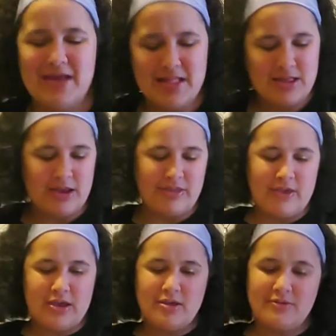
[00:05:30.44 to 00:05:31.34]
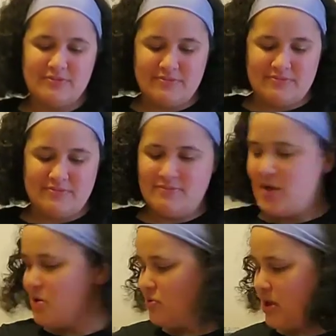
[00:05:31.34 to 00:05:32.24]
I like that.
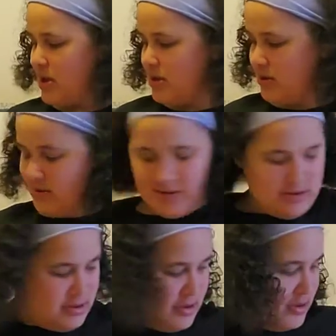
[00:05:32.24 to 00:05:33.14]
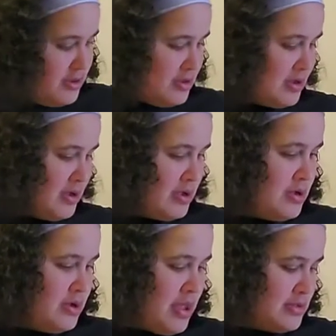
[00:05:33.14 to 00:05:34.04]
Okay.
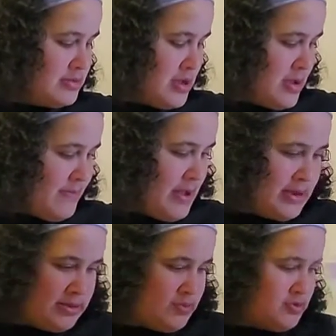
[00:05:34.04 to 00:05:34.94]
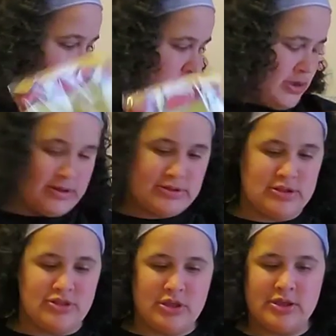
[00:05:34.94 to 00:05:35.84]
Uh, next up, I guess we'll just get
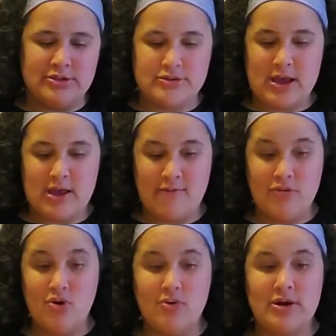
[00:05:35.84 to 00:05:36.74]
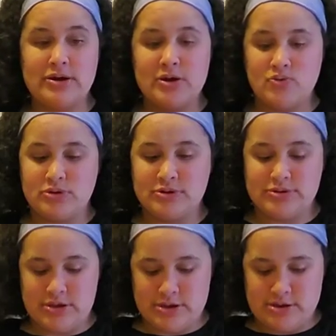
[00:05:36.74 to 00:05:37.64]
into this. I have no idea what this
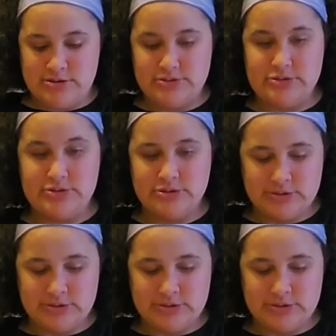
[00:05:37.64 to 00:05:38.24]
is.